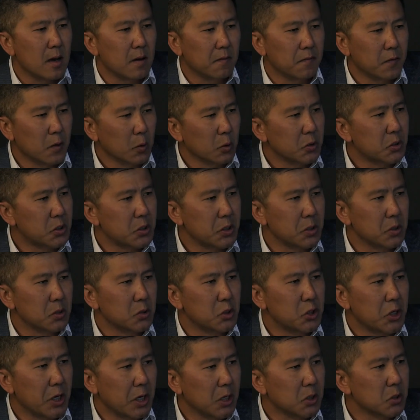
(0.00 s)
folks to
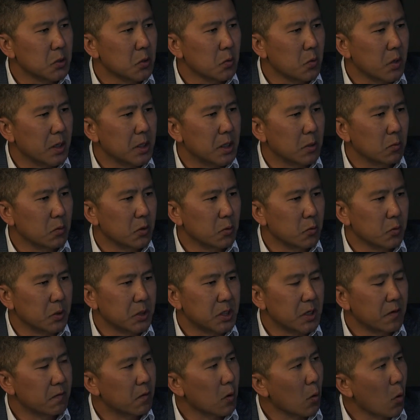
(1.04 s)
change the way that we
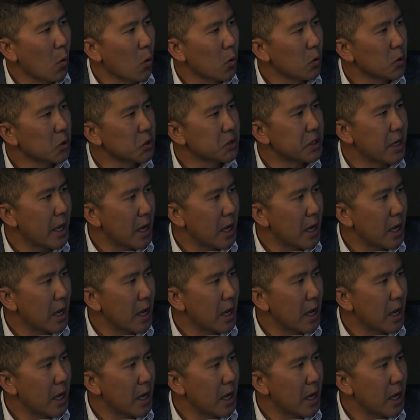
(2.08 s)
receive our orders,